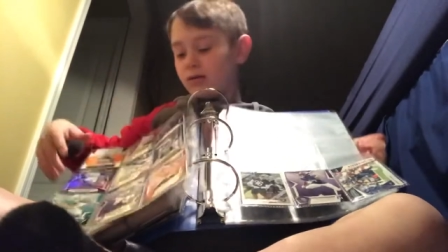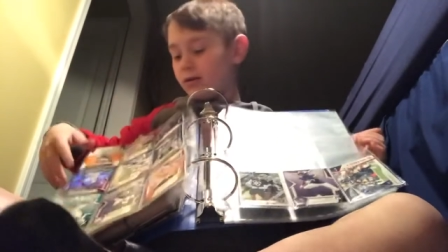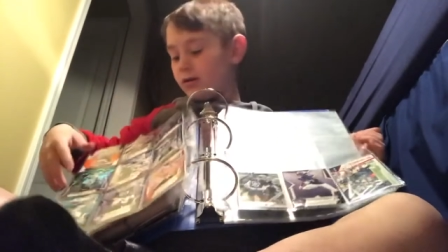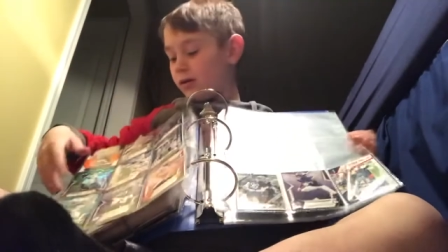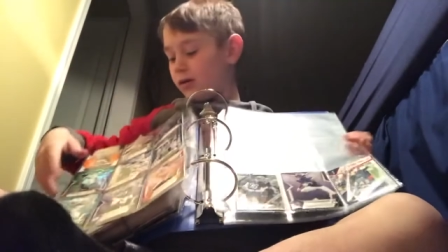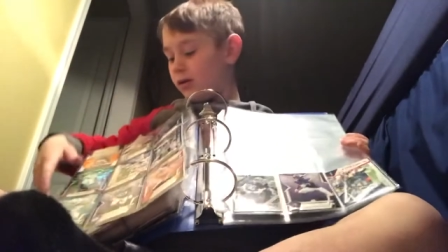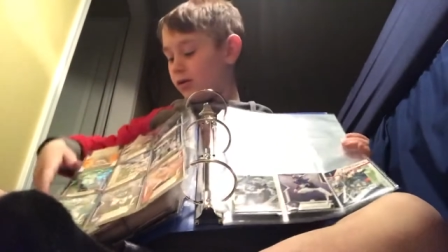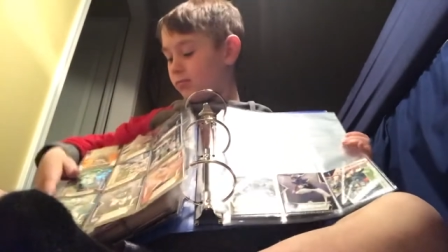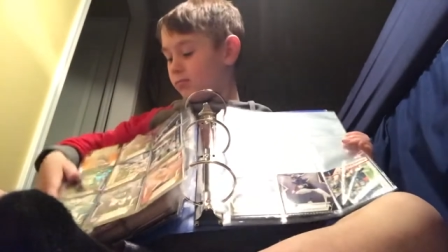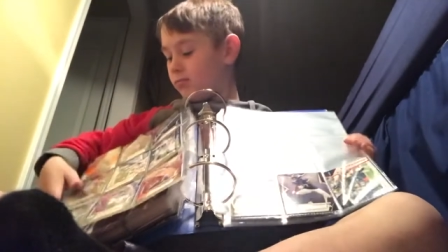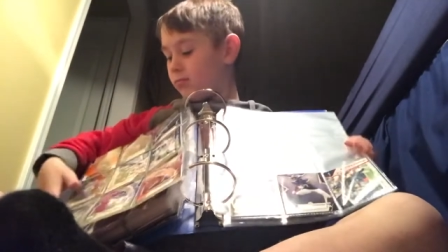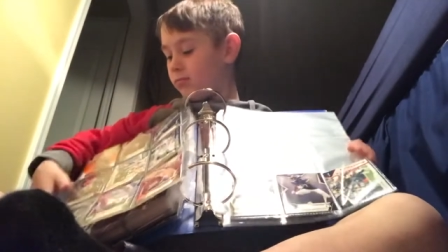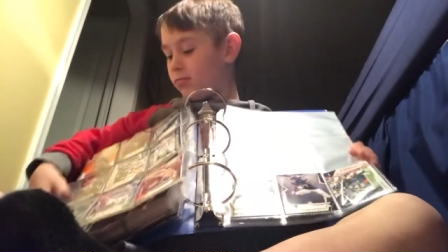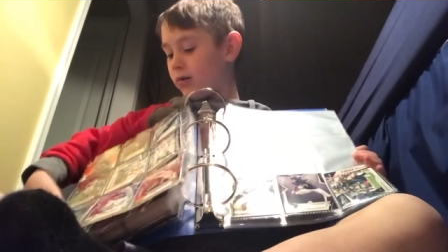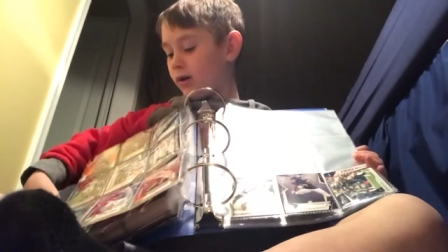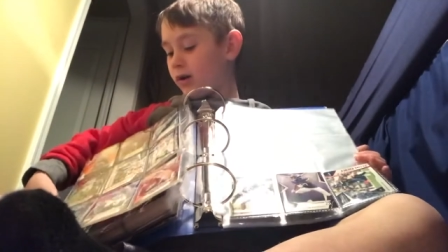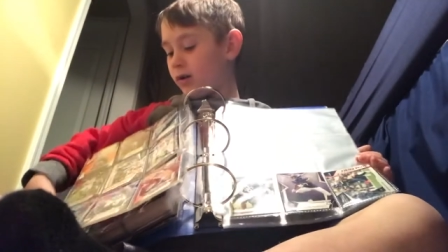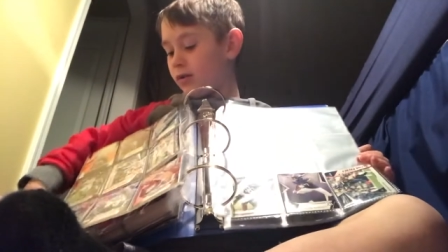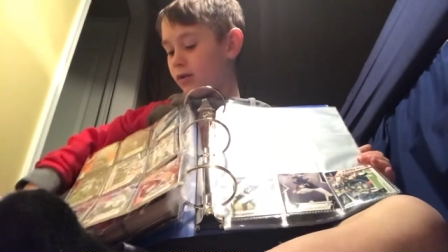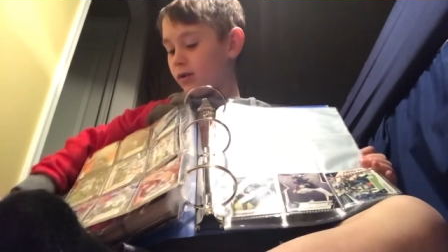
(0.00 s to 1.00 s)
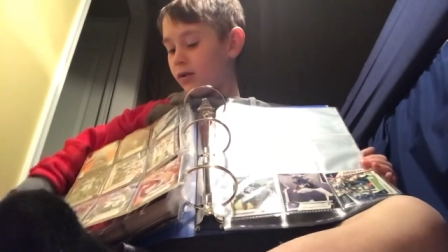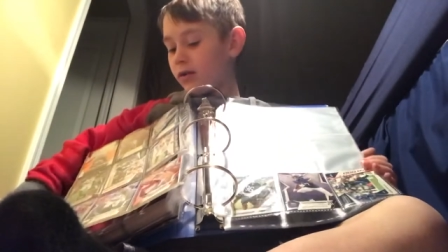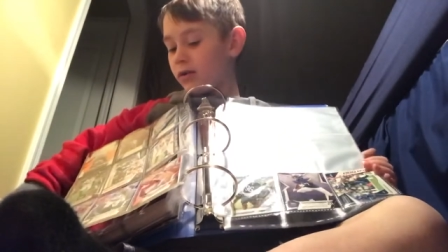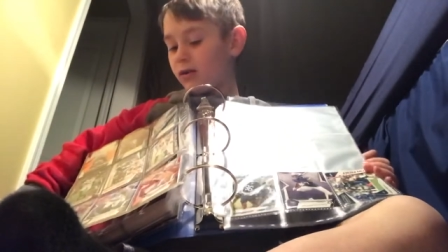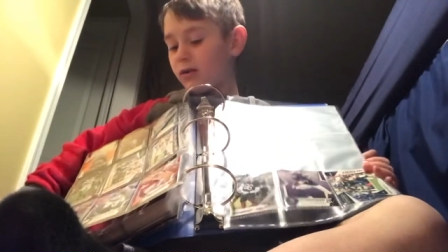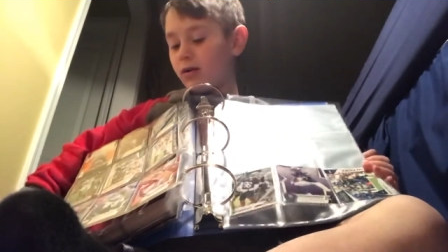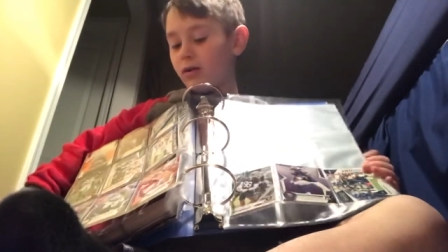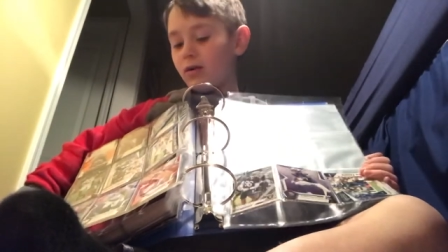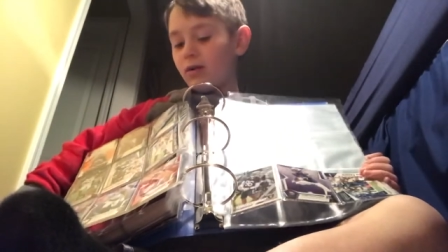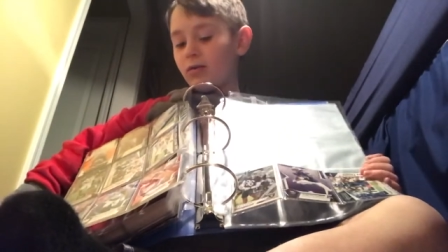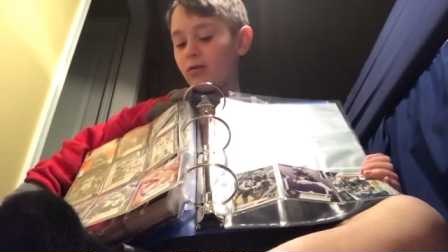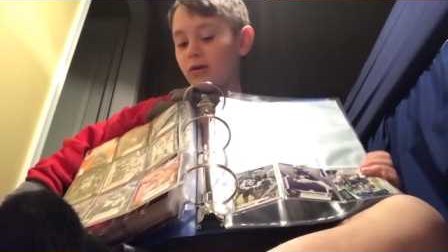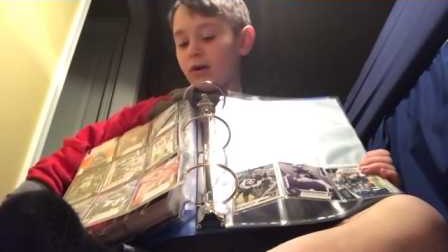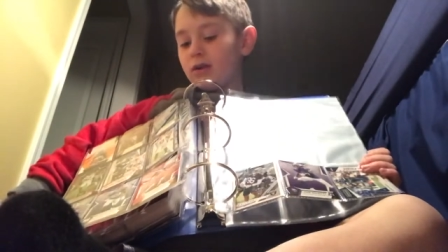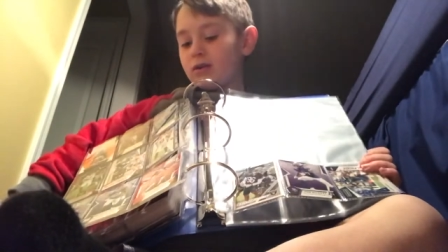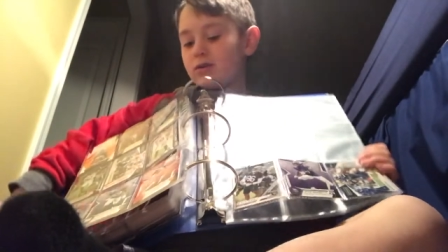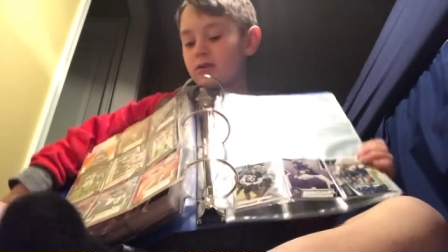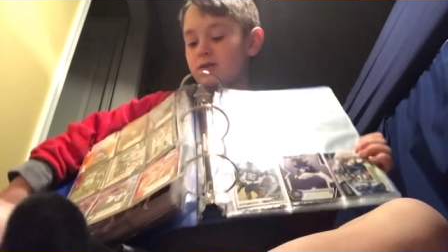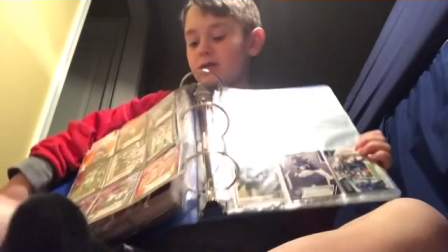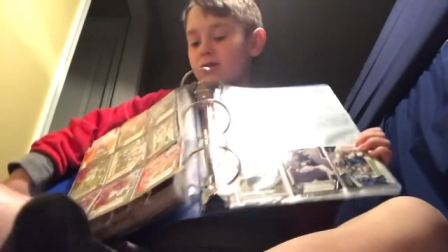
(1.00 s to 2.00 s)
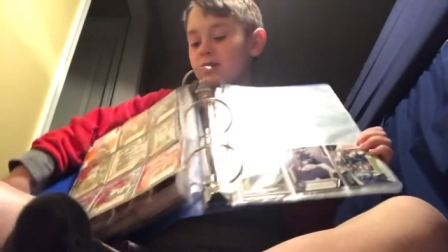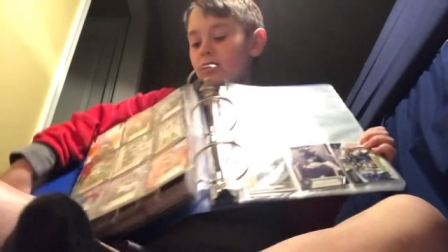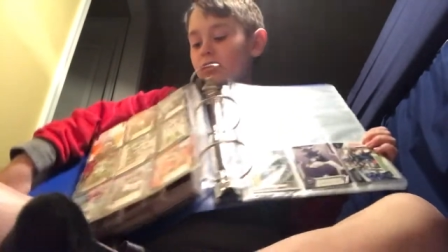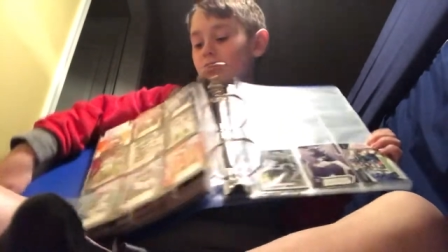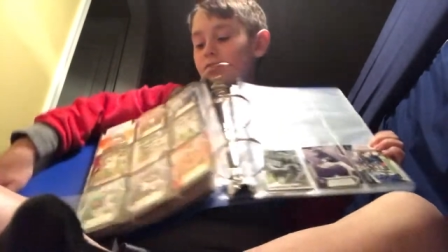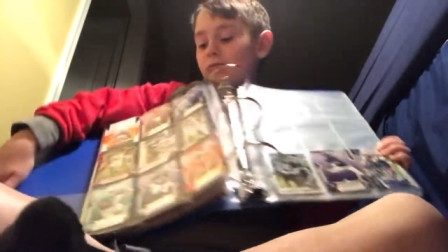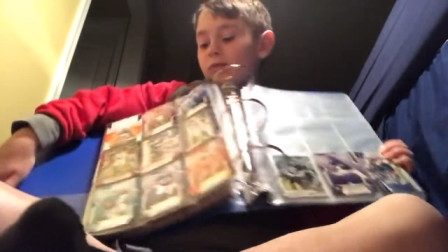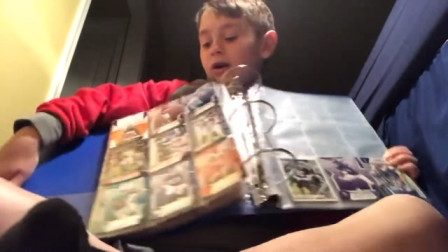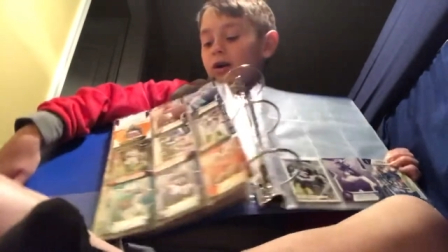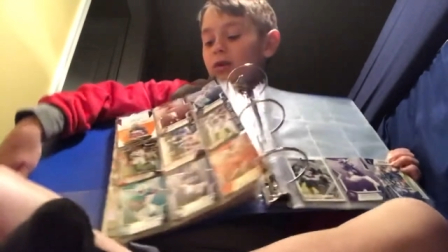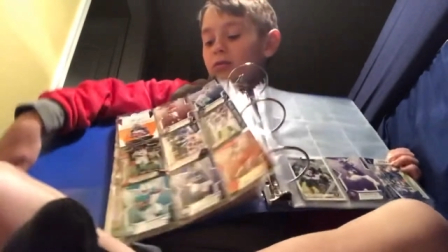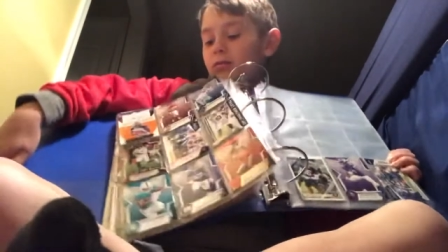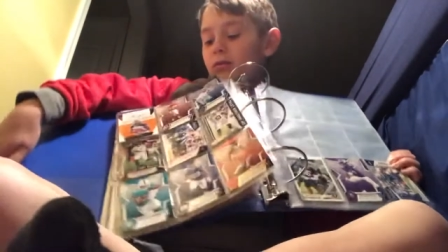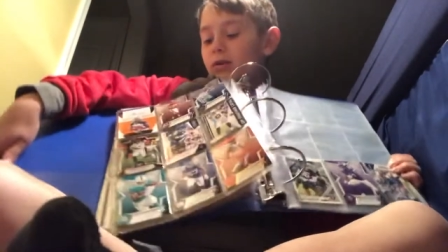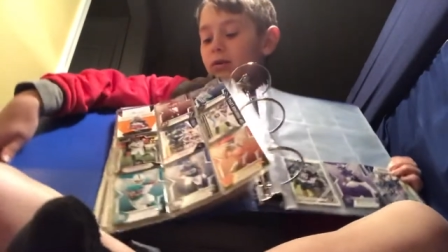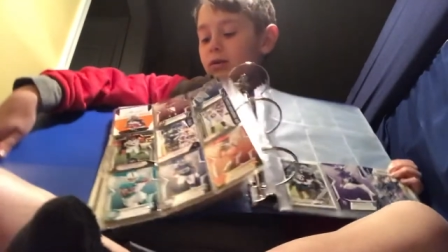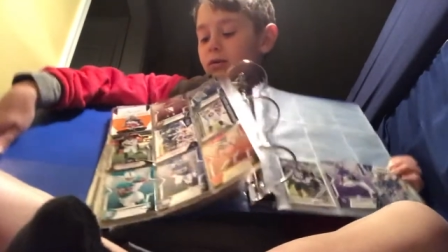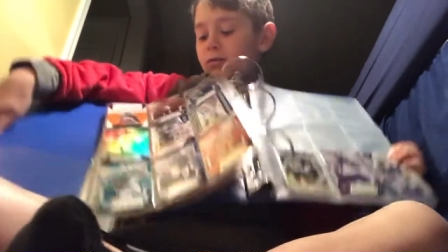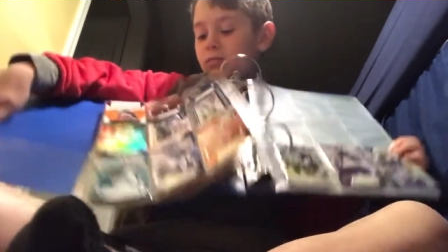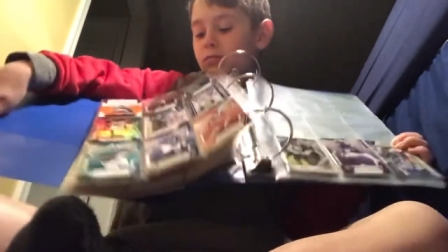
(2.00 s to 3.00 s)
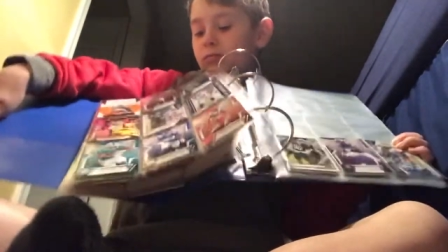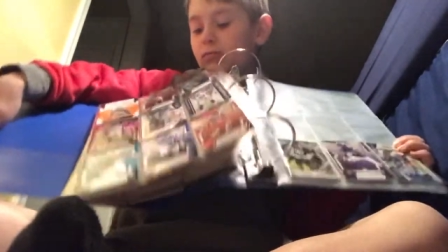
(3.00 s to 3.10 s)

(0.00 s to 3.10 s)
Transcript: Um, but like, oh, I just said the bad word.